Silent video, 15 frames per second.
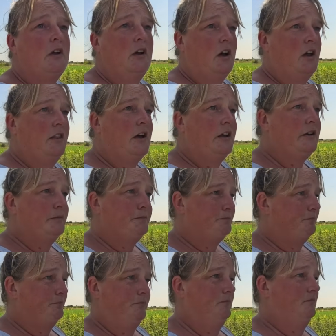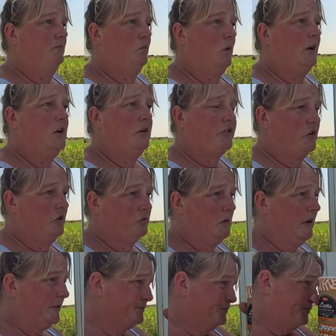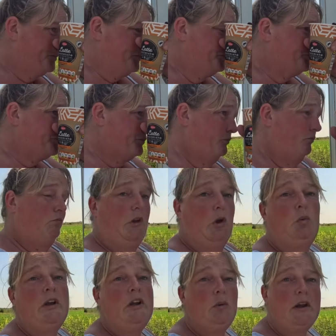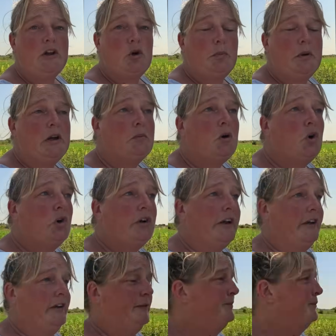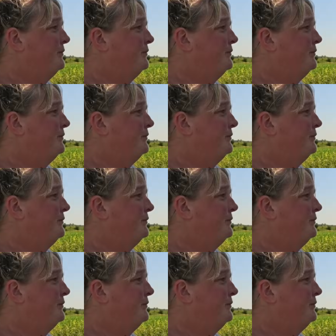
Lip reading: And then when you wake up in the morning,